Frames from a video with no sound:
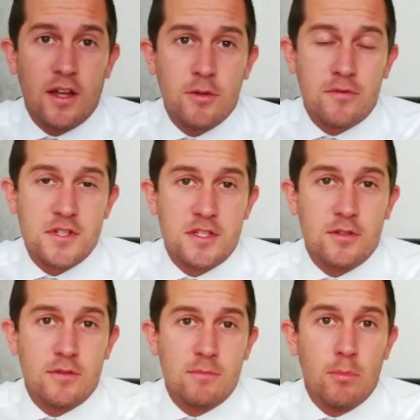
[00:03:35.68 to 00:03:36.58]
You obviously
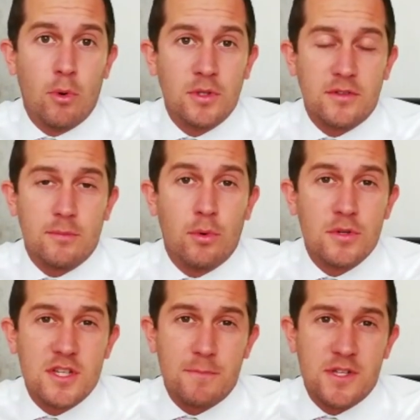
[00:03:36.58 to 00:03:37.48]
do
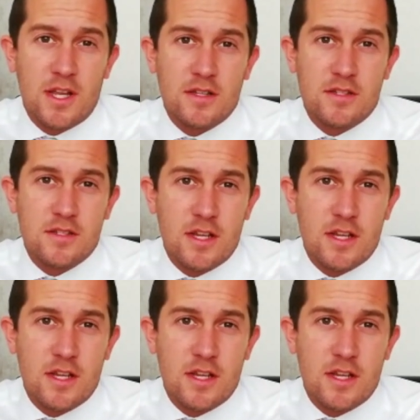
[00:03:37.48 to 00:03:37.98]
more subjects at